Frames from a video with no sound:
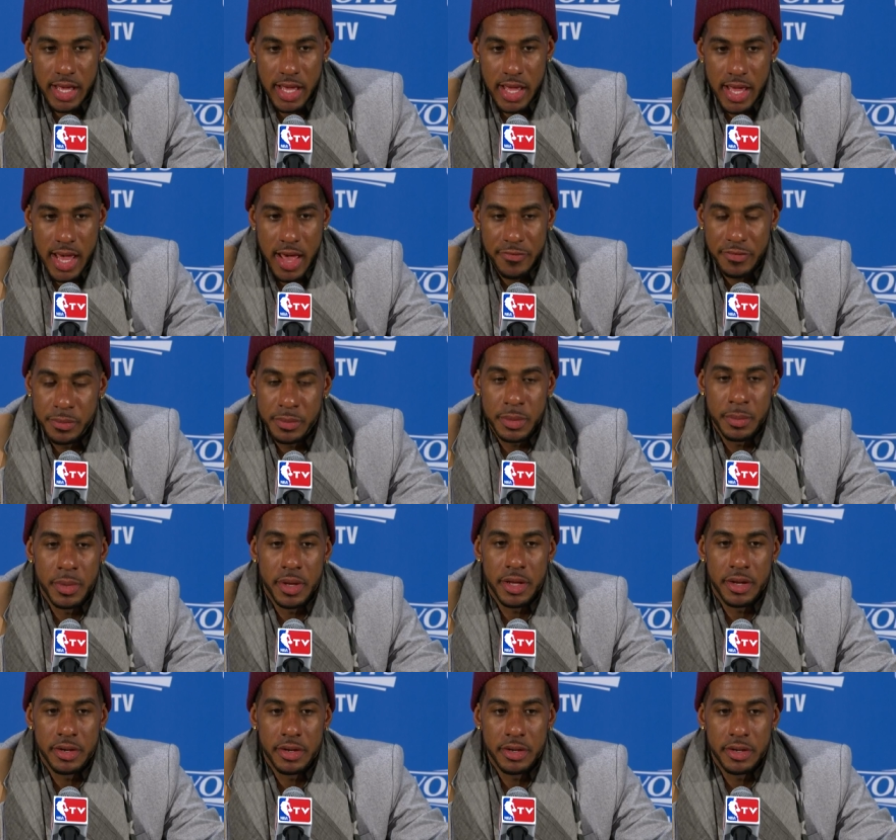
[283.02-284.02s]
I have to be
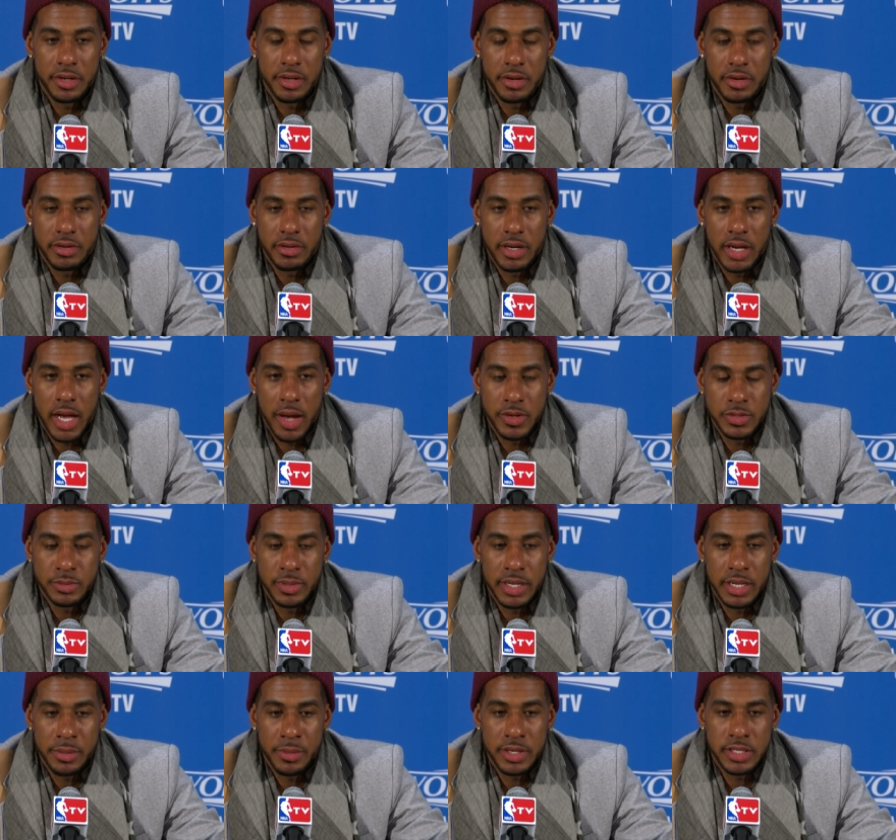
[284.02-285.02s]
better. You know, I was
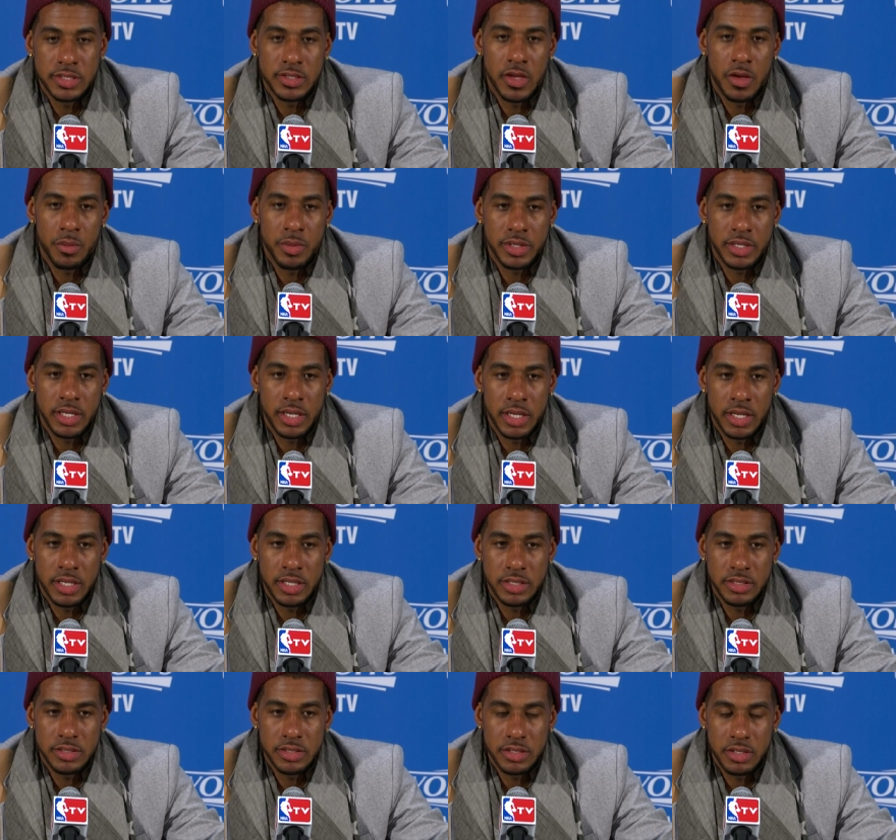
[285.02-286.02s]
mad at myself
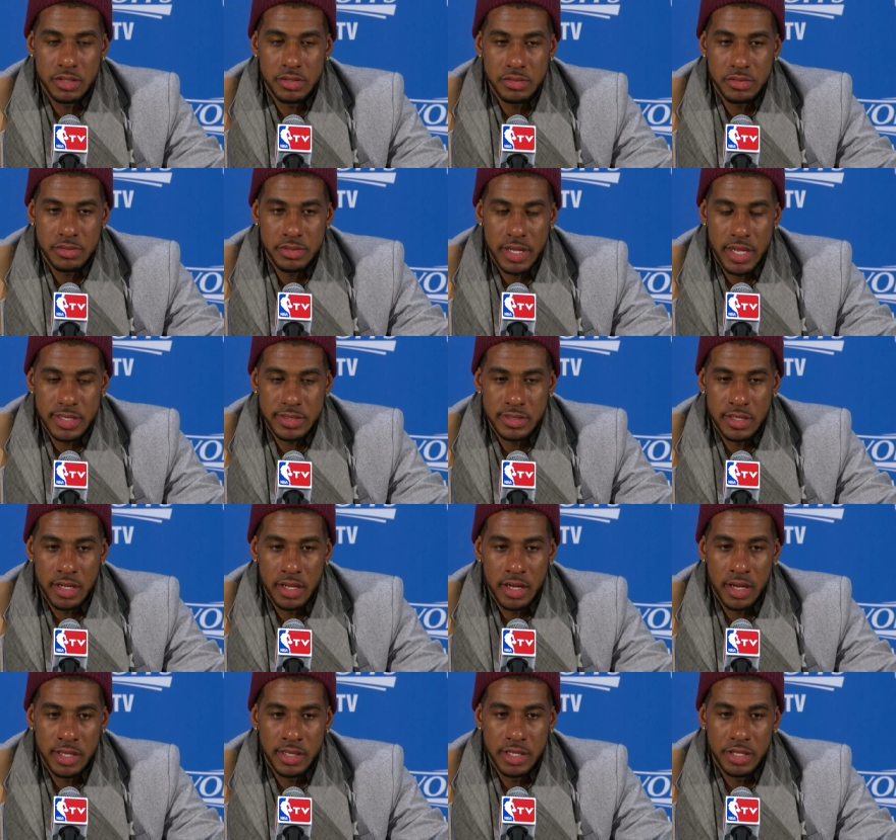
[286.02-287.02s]
because, you know, as the
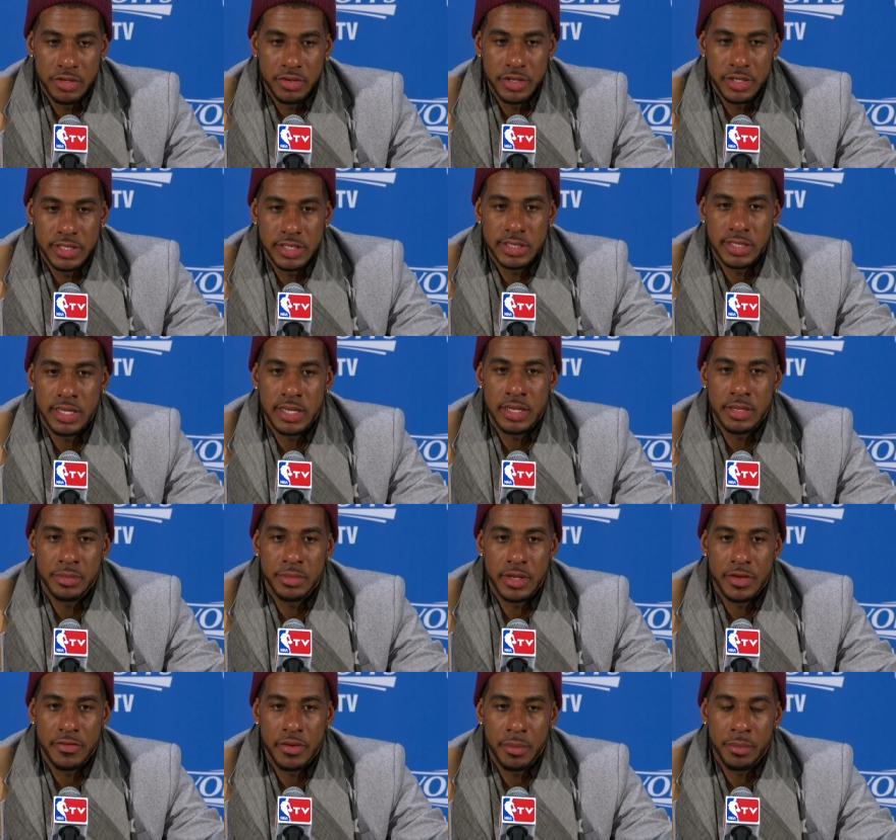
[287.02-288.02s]
leader of this team,
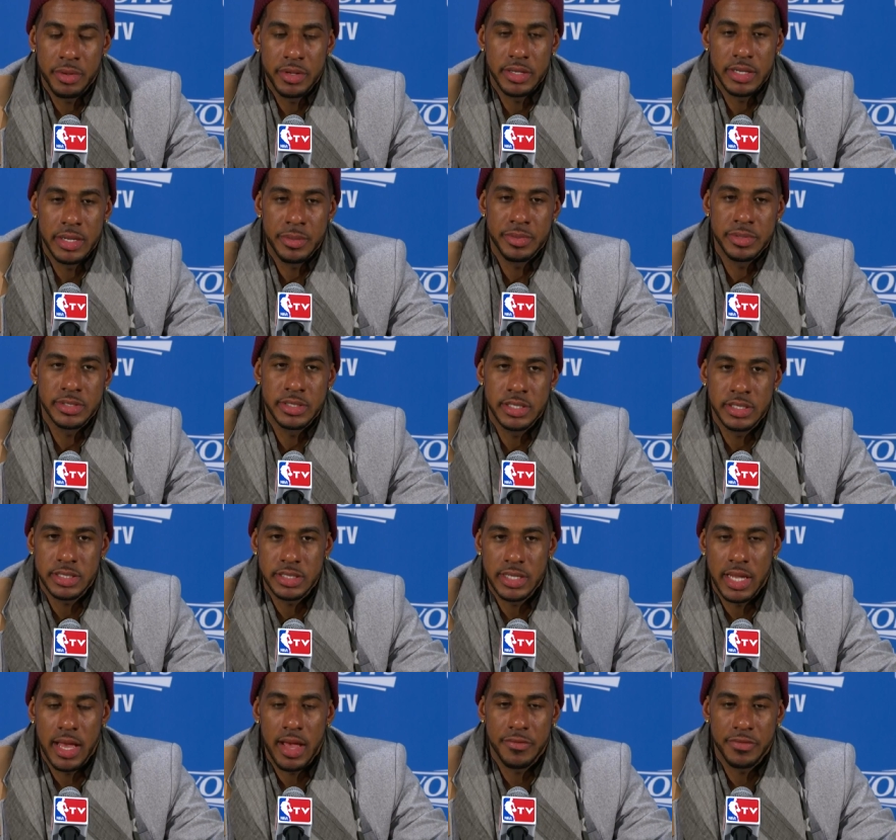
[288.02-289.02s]
if I'm put in that
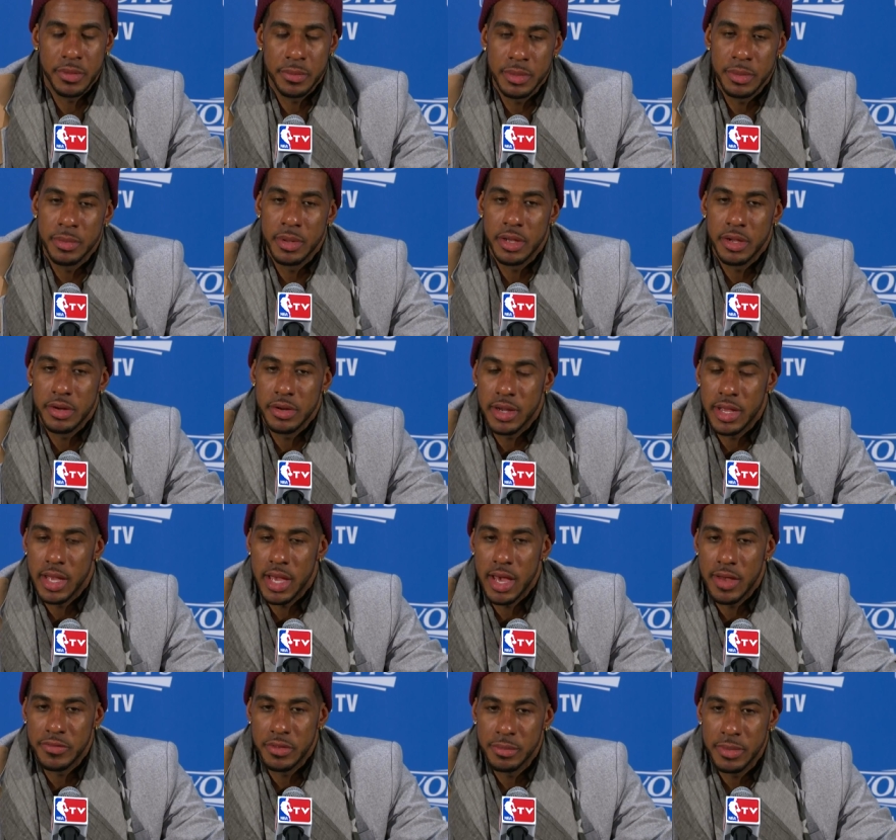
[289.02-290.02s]
position, I have to be better. I
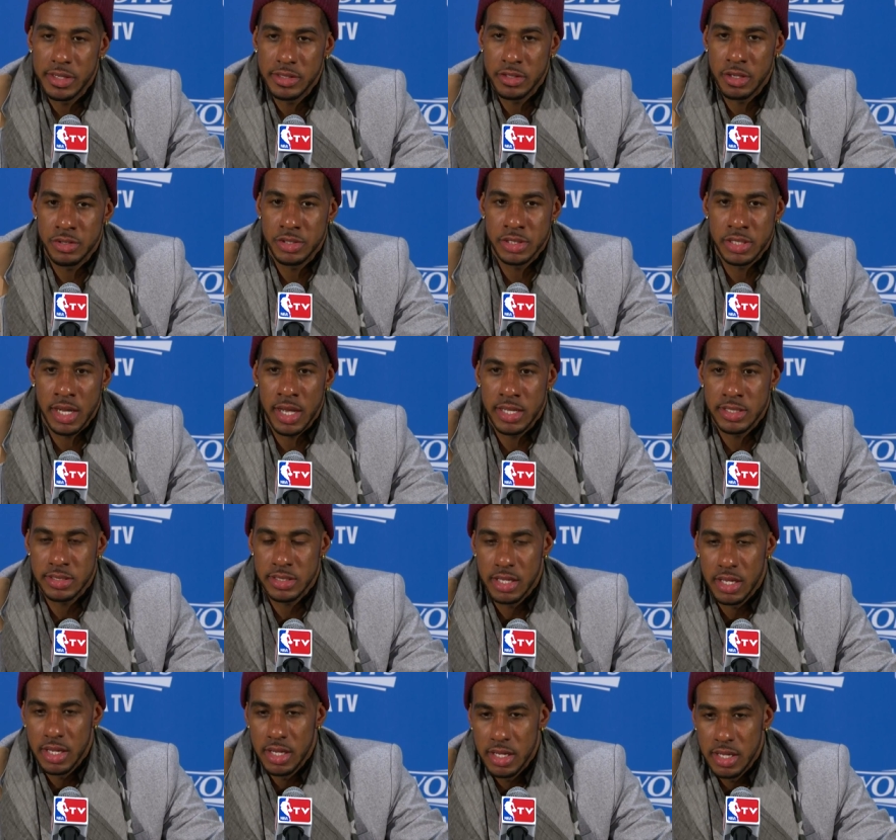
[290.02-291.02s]
have to make those shots.
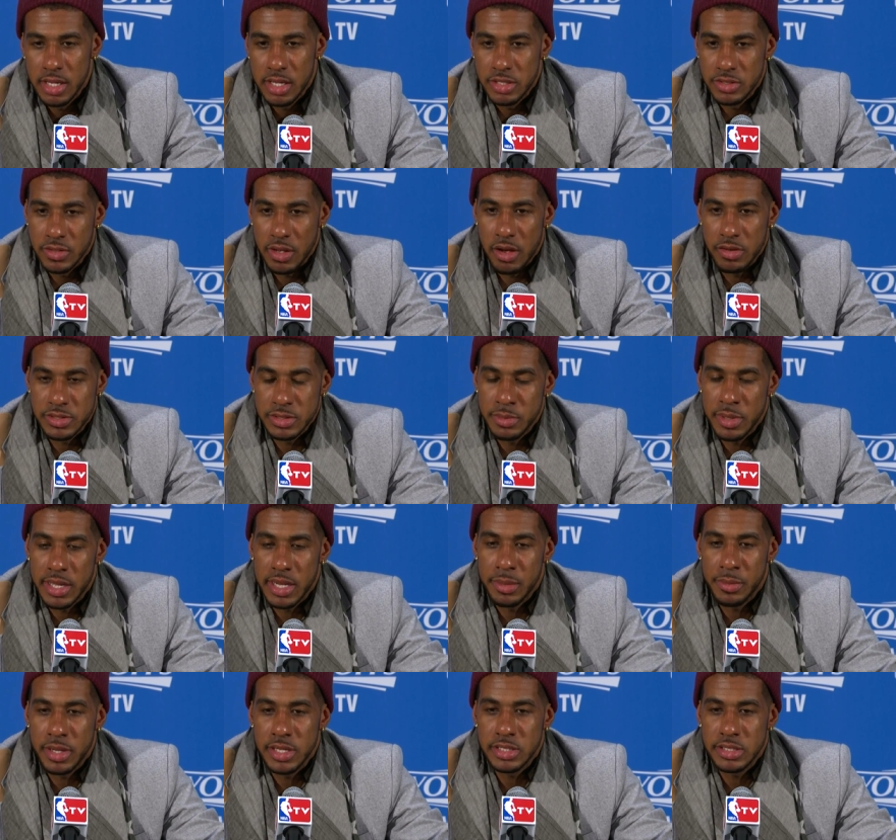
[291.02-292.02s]
So I was just mad
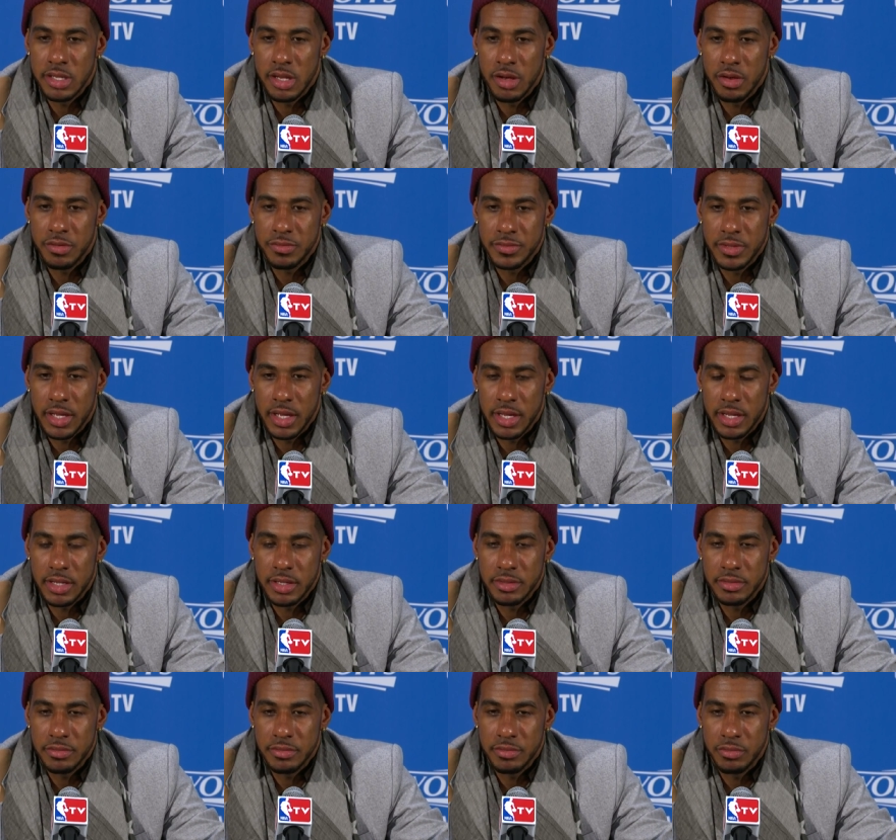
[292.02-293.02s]
at myself that,
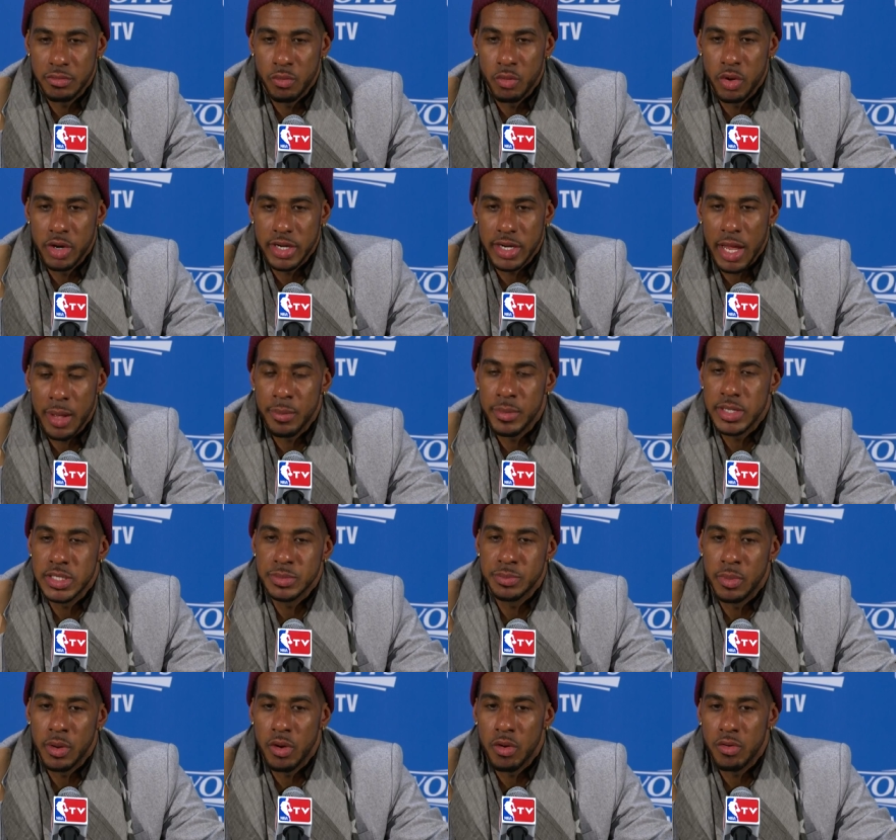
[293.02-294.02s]
one, I
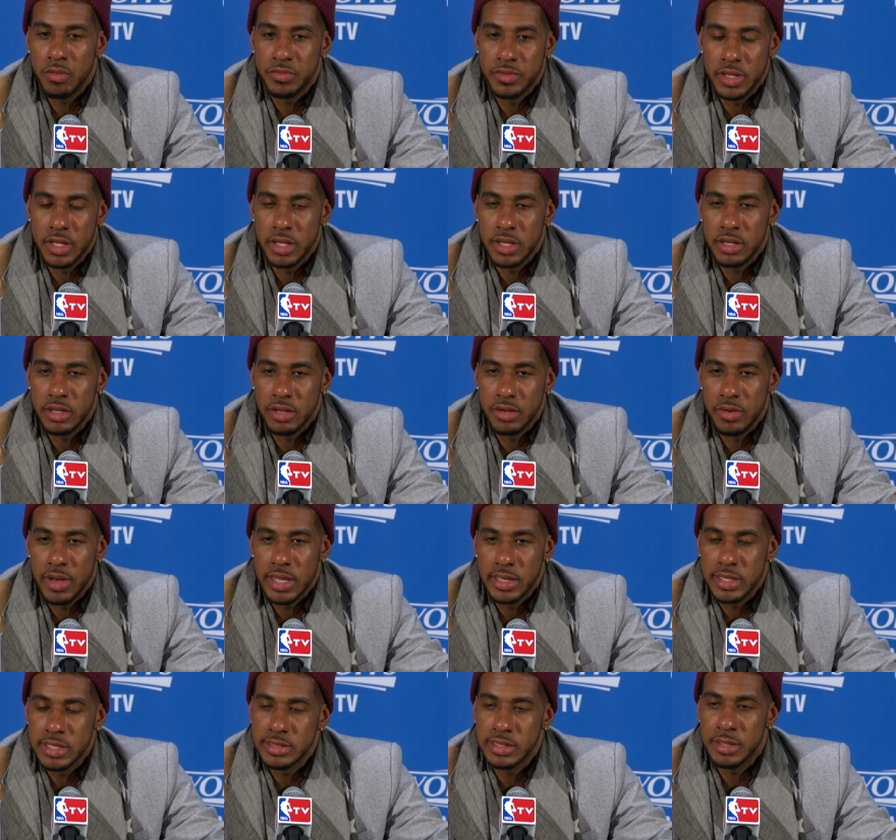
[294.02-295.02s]
missed both, and, you know,
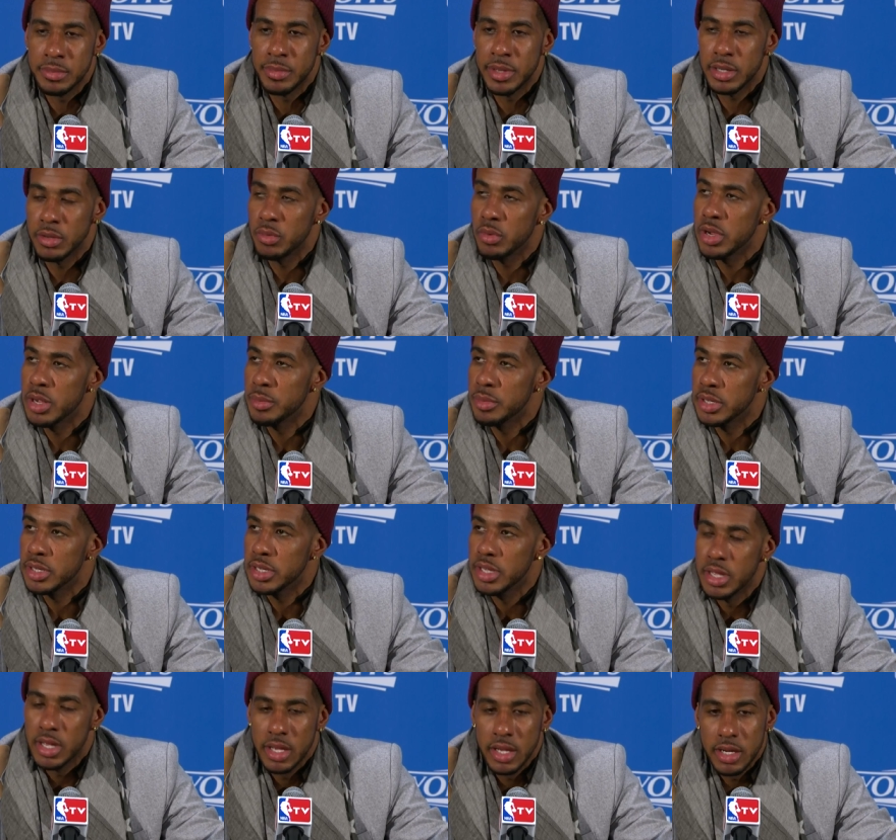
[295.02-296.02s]
at least didn't make one. But,
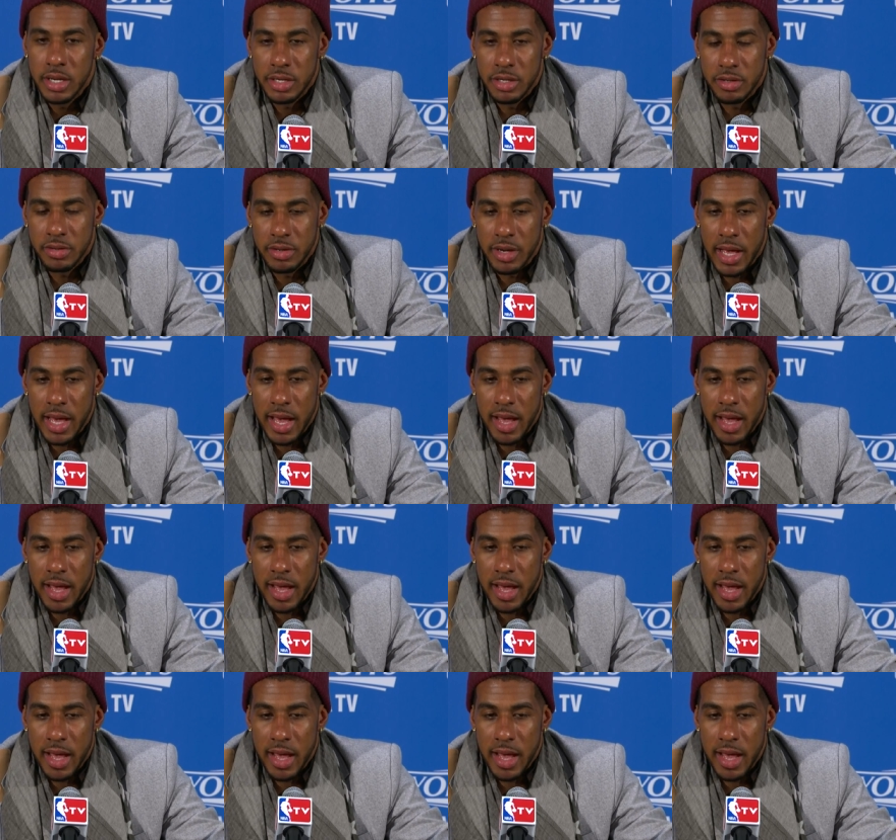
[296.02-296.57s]
you know,